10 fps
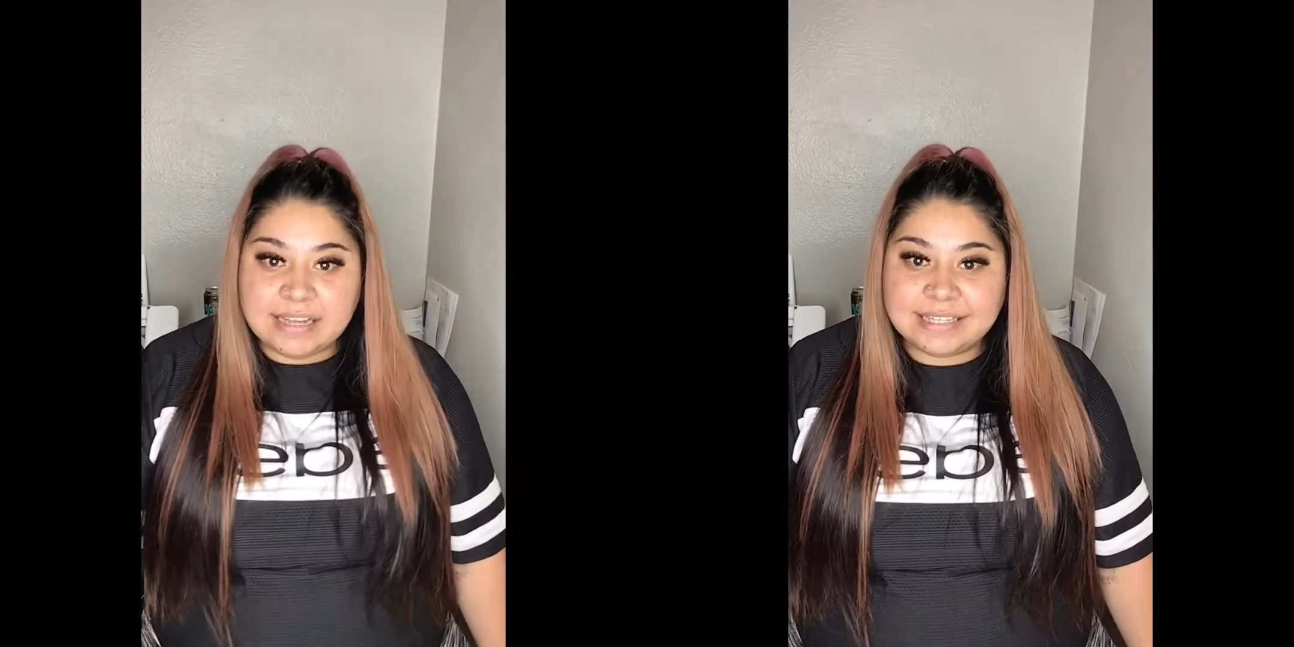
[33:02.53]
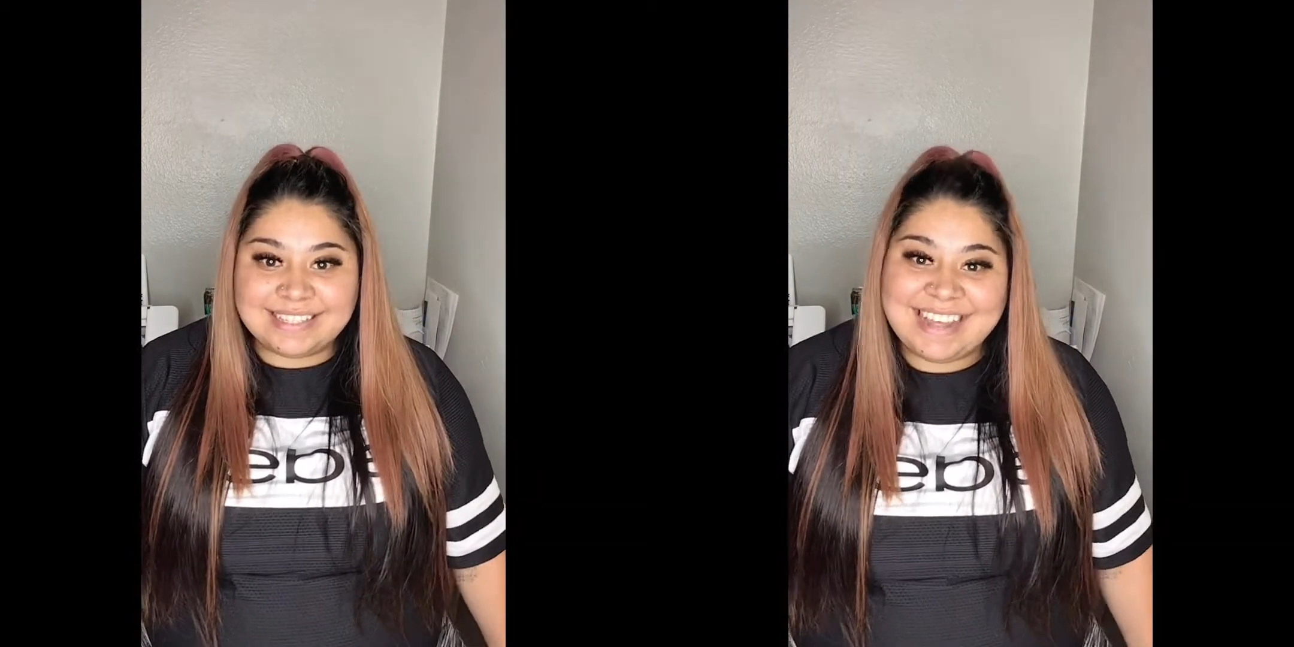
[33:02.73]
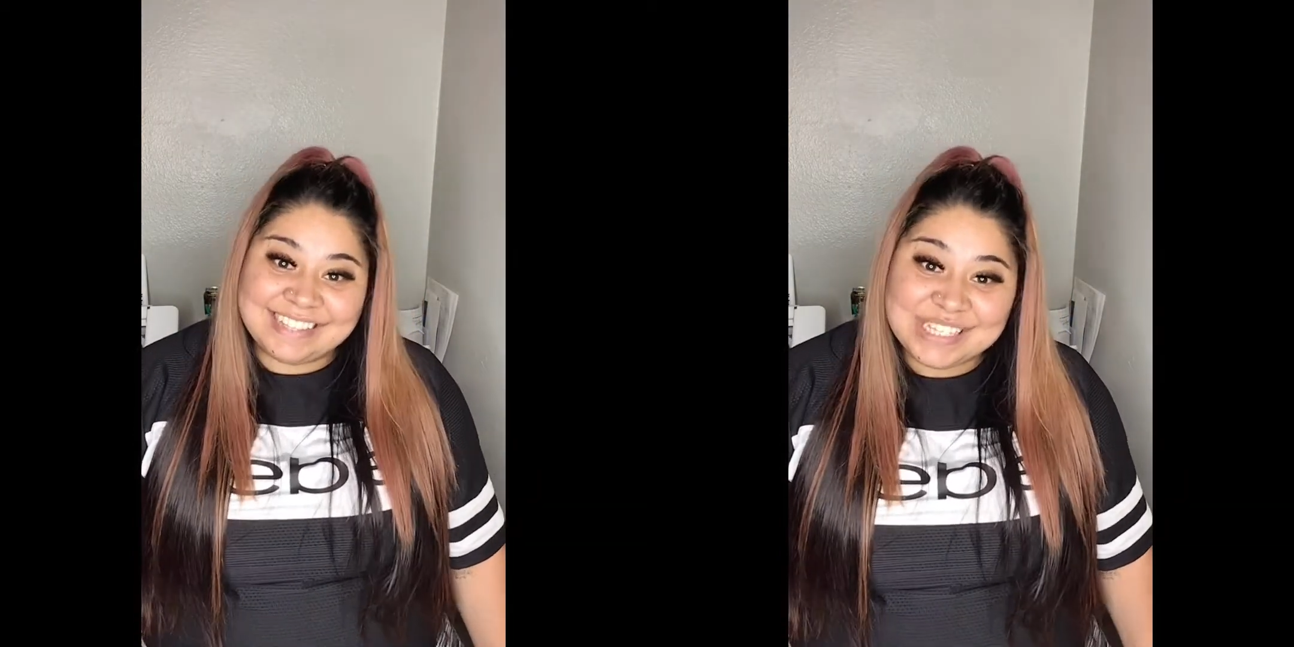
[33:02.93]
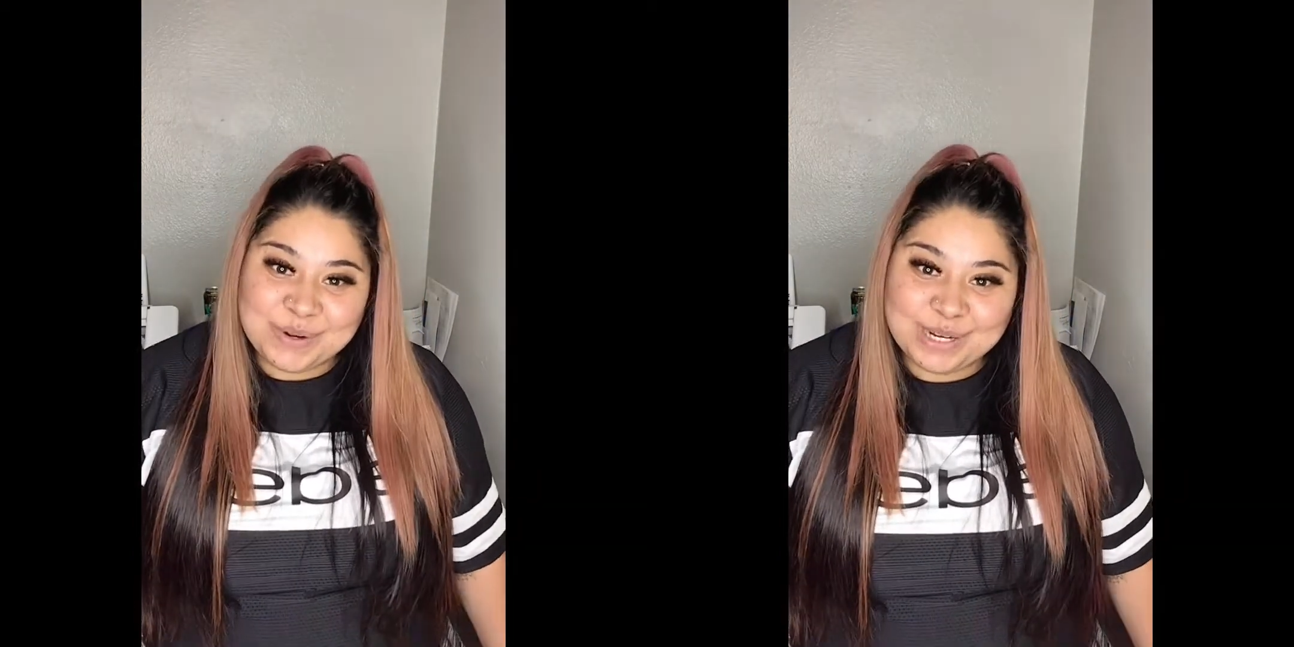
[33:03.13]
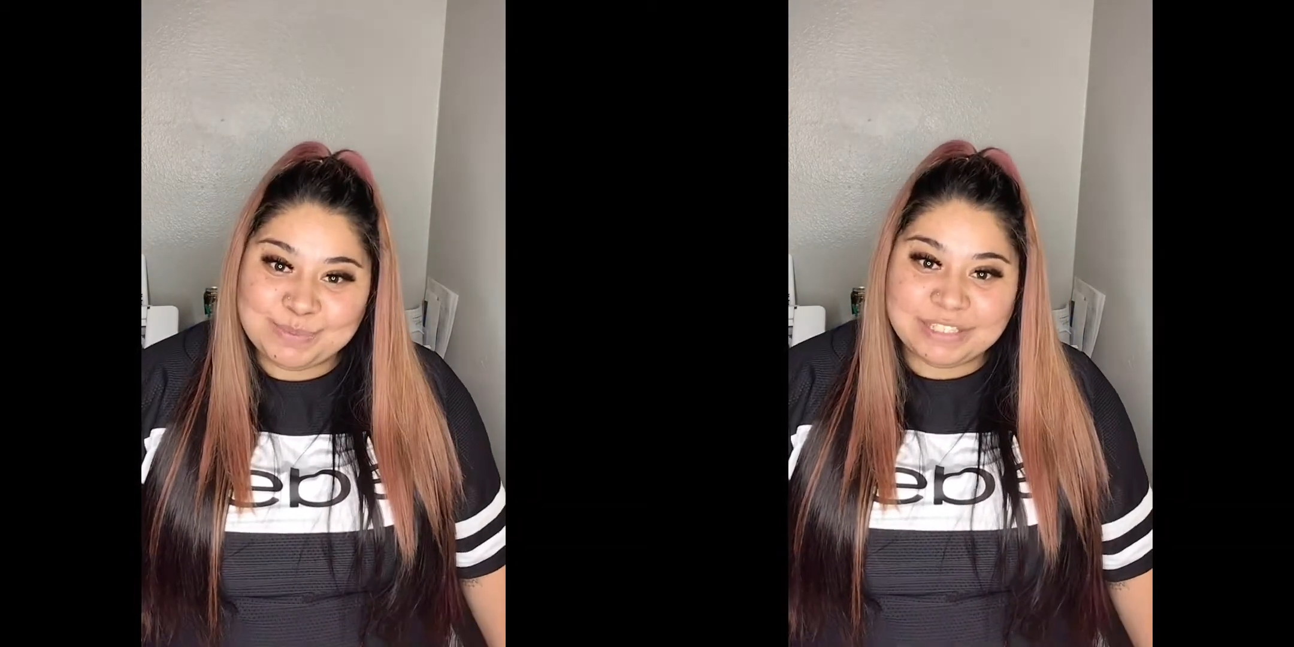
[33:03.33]
us at
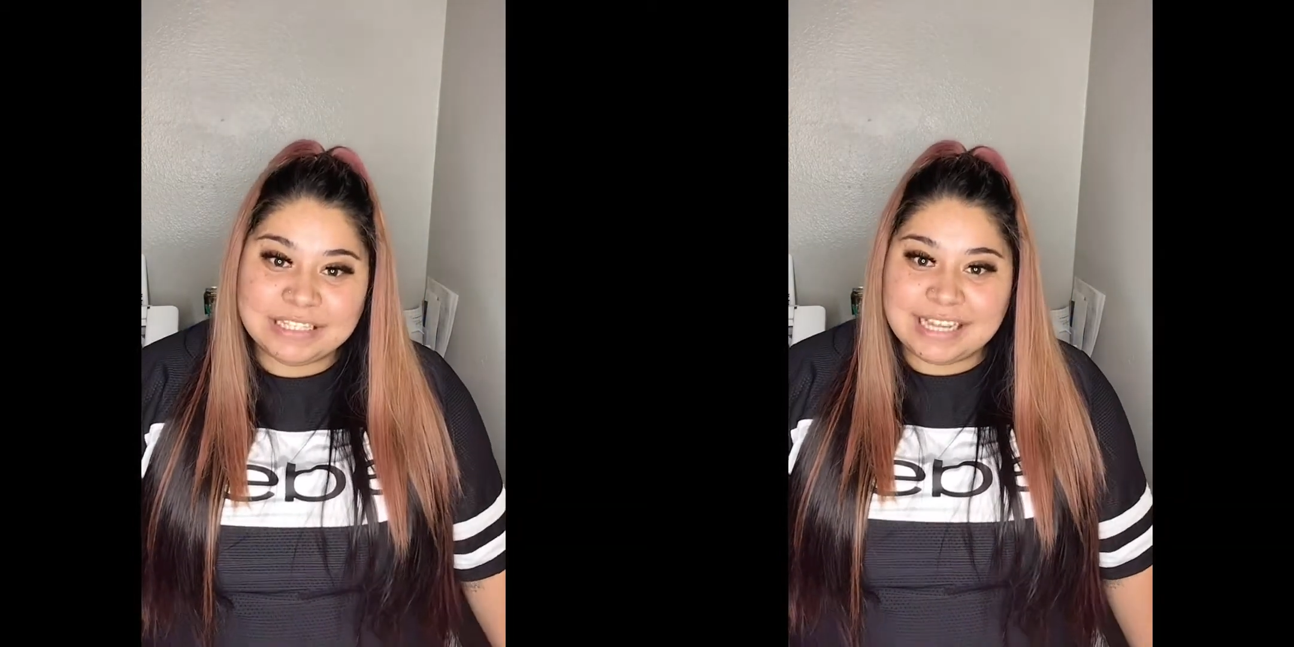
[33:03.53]
Tesoro Expressions